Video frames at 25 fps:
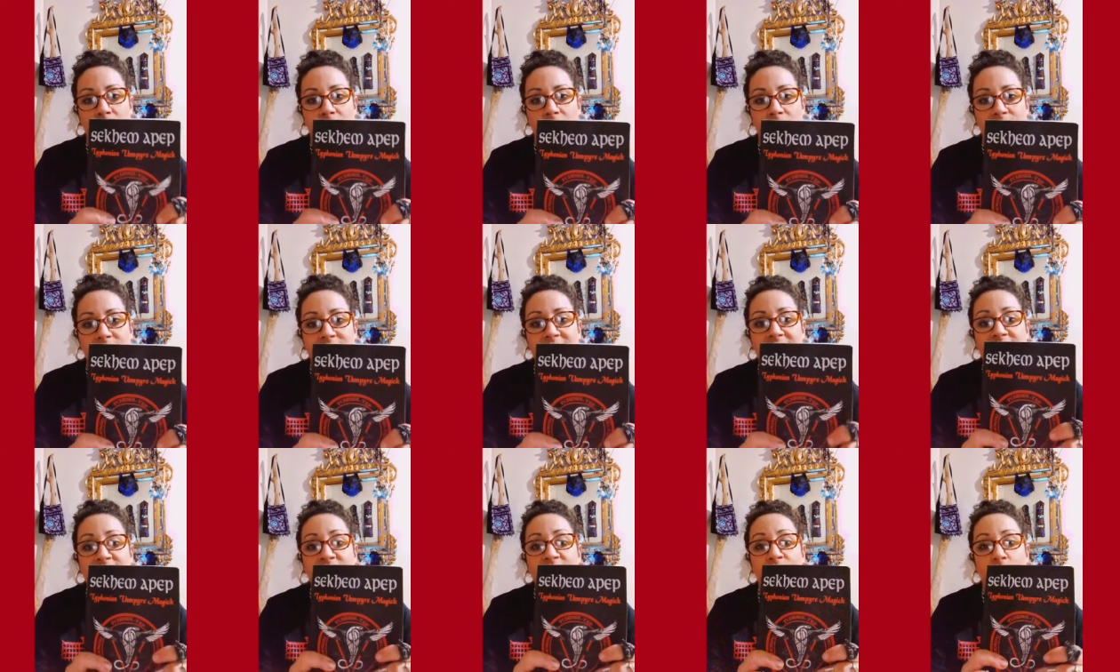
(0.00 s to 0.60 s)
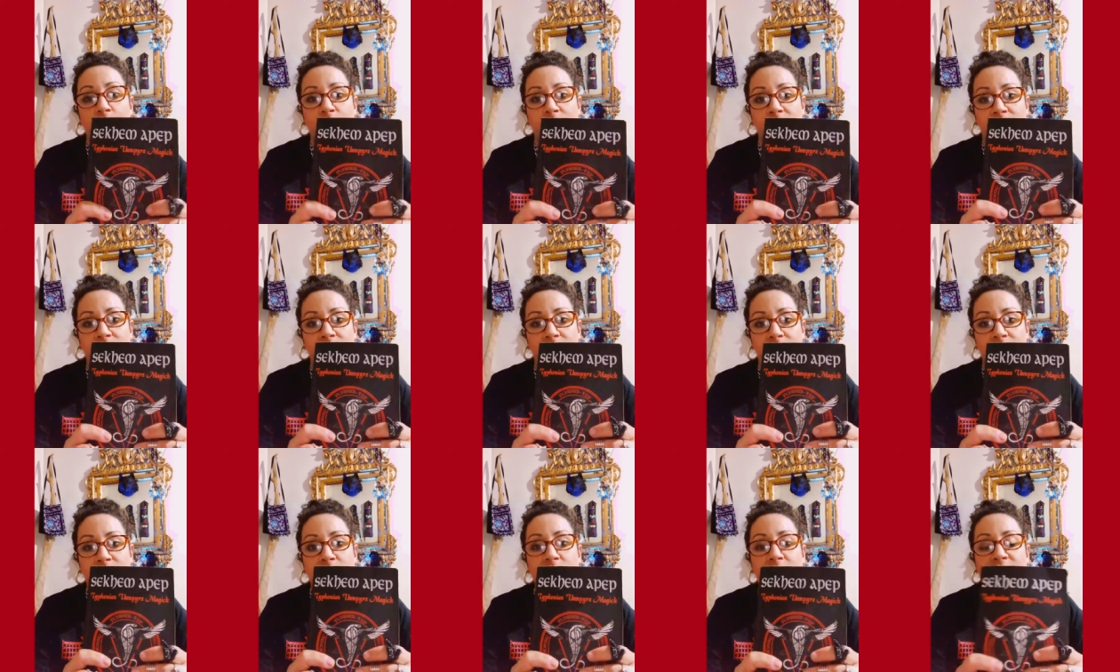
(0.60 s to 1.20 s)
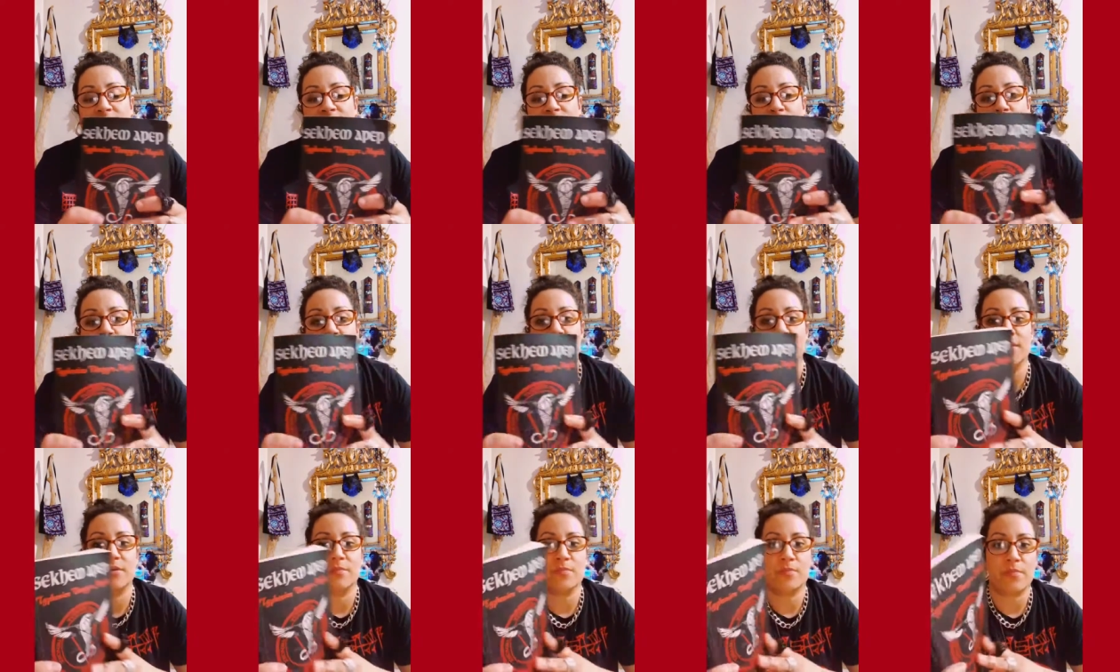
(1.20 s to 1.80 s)
Typhonian,
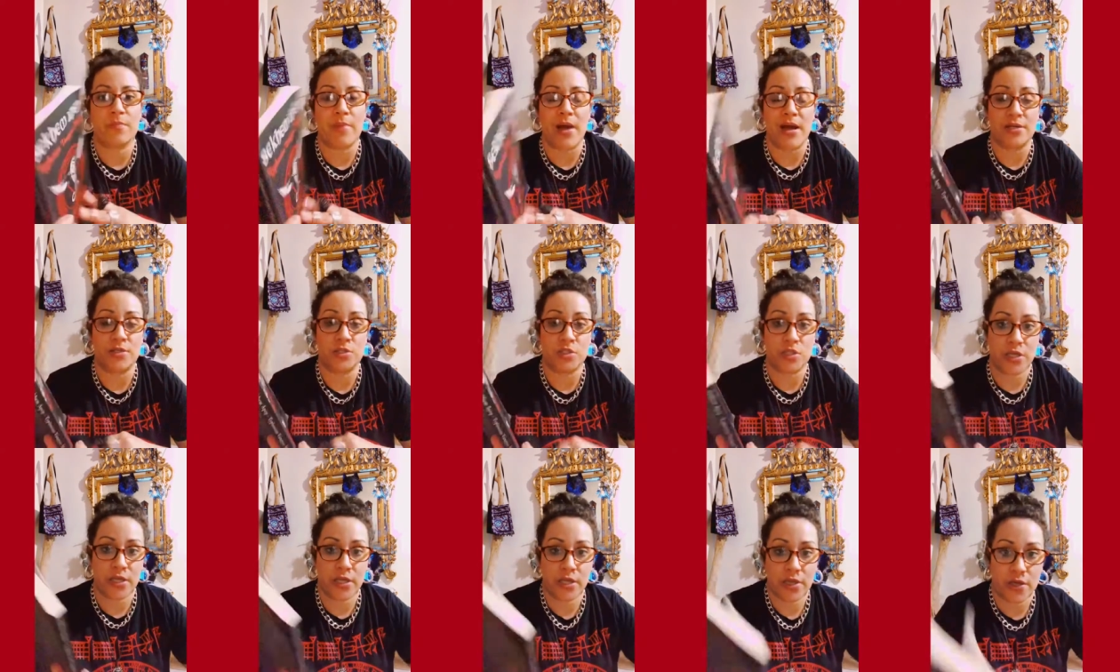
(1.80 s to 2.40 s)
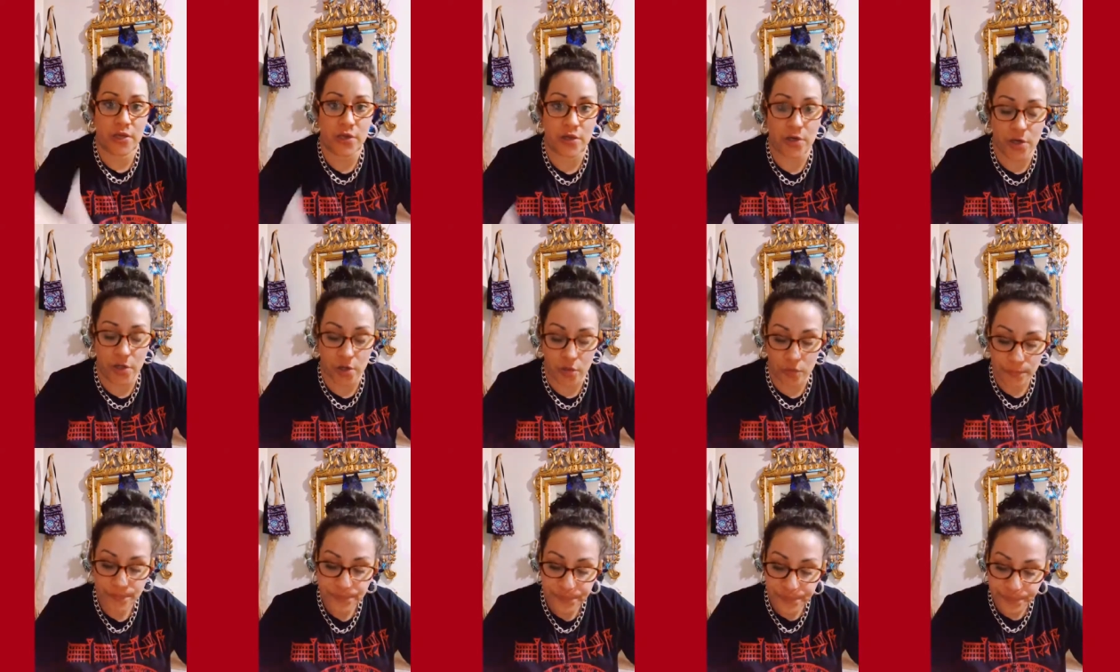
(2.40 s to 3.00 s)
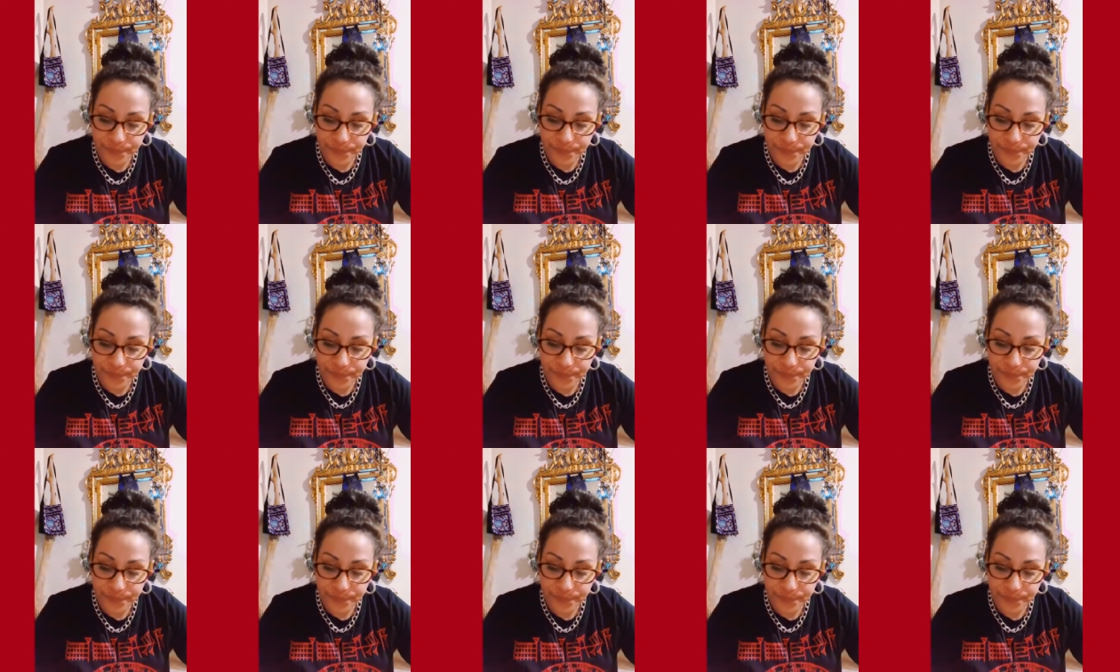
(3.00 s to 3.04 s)
Typhonian magic, you know.